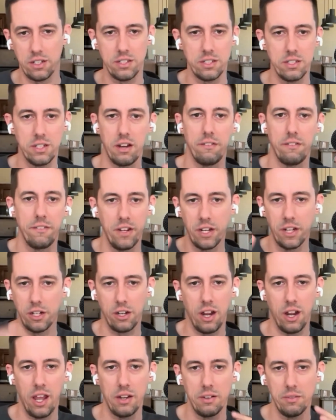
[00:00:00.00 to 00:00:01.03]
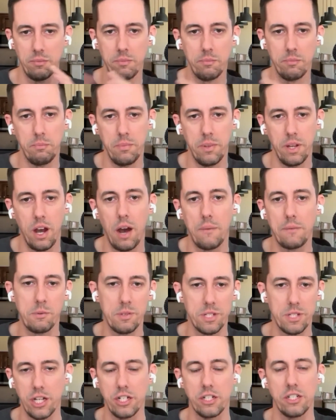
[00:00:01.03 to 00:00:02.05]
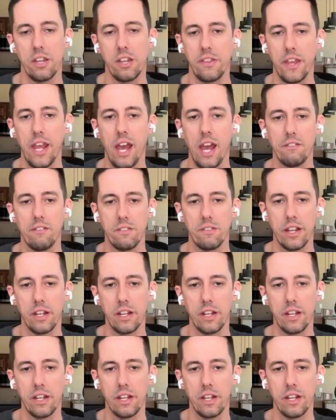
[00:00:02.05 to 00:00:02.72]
stuff and optimization that they have.